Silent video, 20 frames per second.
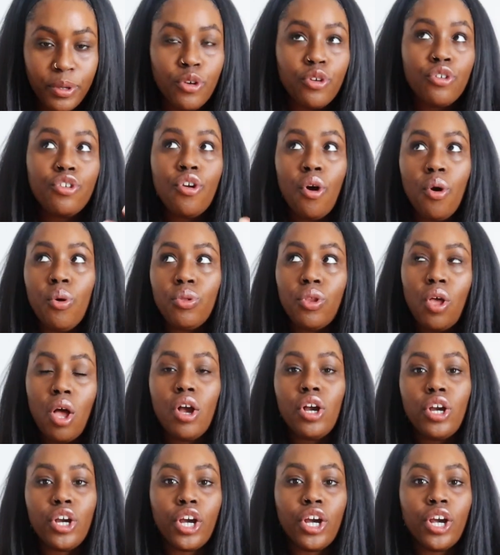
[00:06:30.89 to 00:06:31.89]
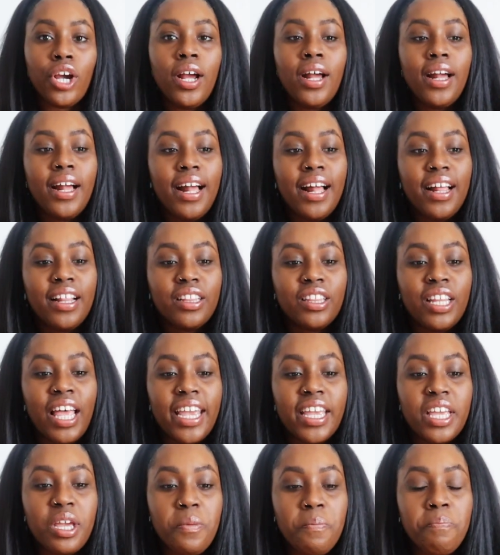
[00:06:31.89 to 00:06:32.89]
You're no longer
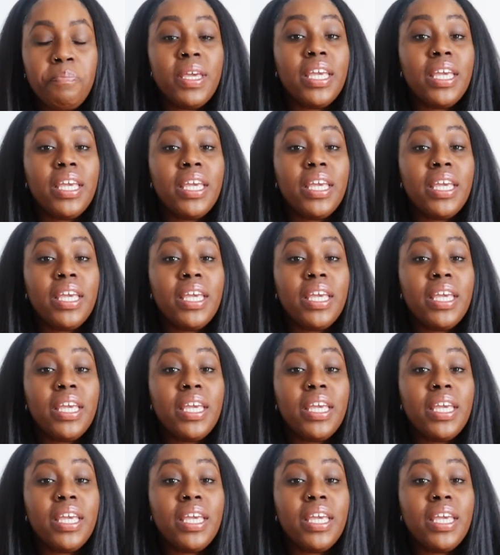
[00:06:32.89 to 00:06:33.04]
like